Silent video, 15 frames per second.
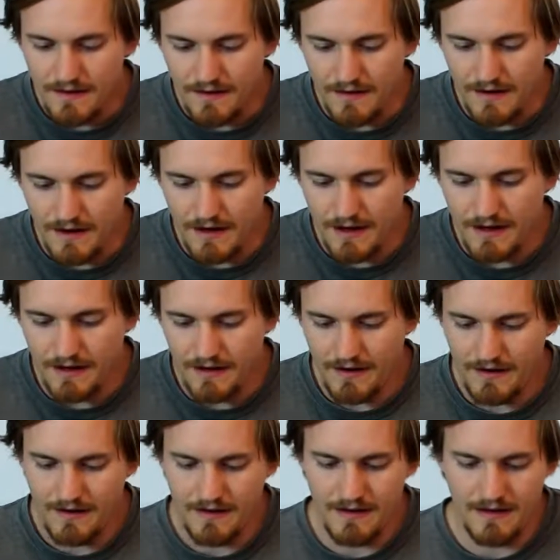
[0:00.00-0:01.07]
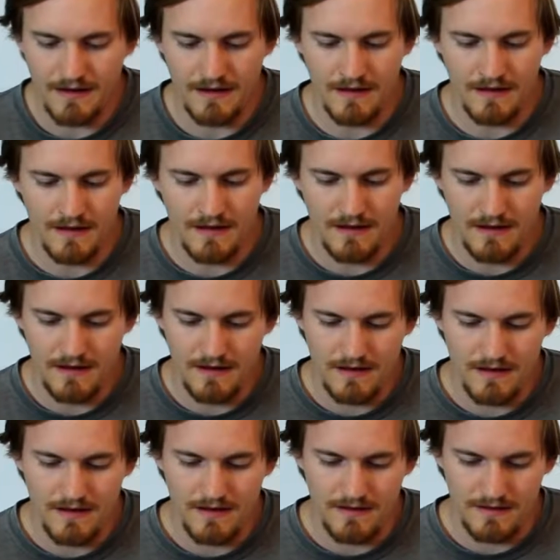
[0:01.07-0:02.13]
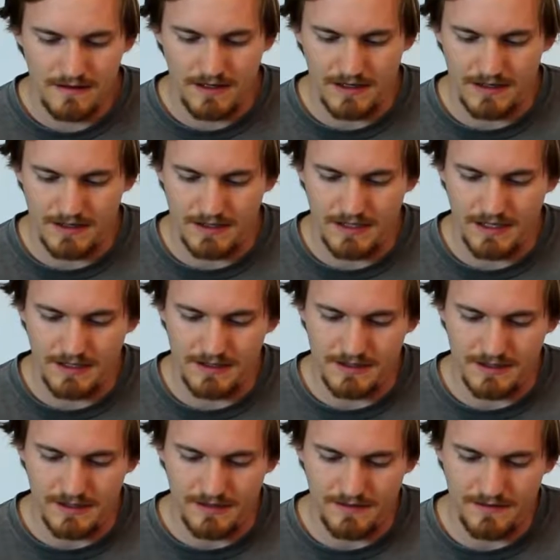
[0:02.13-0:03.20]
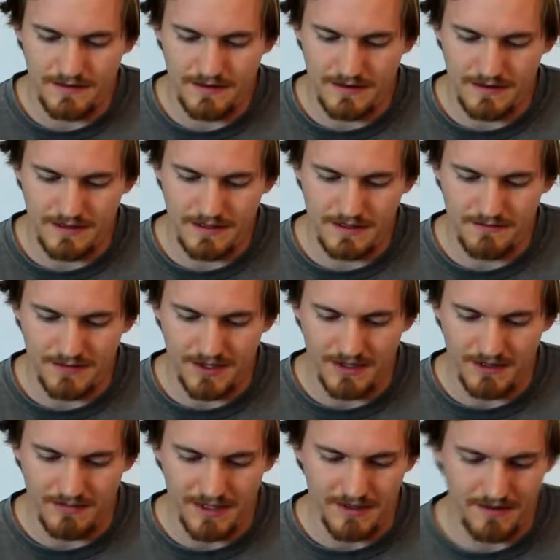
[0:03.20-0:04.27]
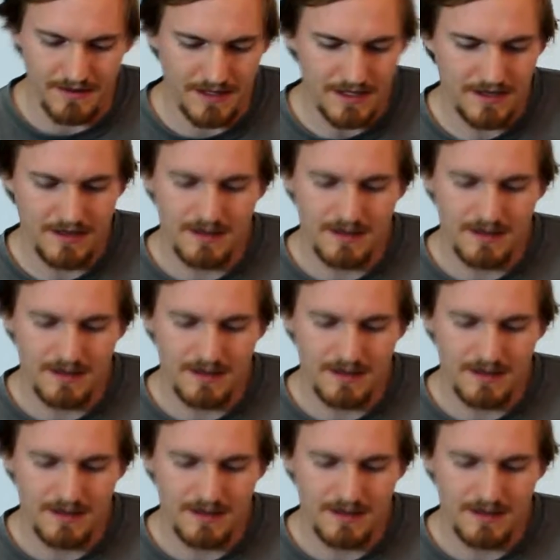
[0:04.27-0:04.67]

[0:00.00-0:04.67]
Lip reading: right here. Let's actually take just a very small amount.